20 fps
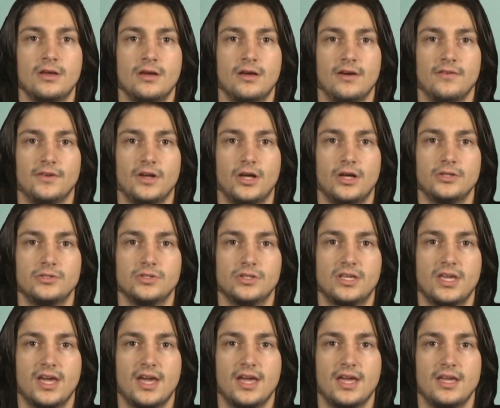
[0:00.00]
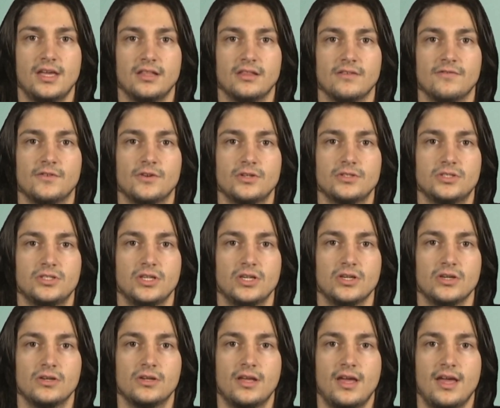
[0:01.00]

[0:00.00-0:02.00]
of $100K in the first year